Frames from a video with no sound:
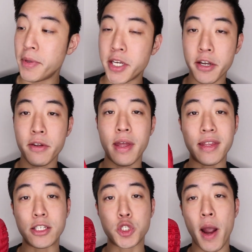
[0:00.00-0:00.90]
let me tell you
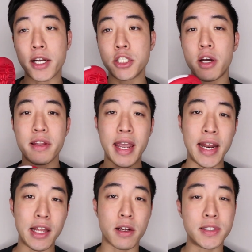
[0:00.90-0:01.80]
that the traction on the
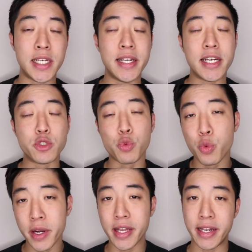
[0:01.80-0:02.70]
KD 13 is
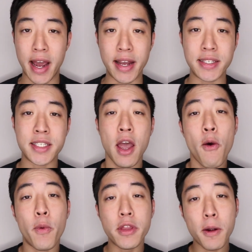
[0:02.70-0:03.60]
really nice.
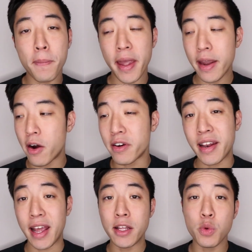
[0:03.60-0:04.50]
Whether you're playing on
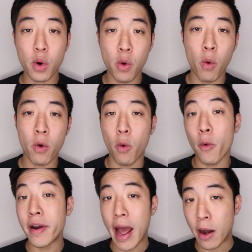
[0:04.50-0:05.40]
an indoor court
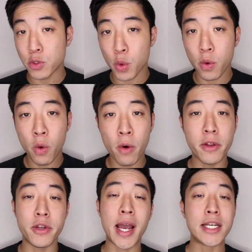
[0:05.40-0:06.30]
or an outdoor
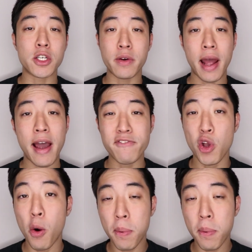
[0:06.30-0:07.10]
court, you guys are gonna have no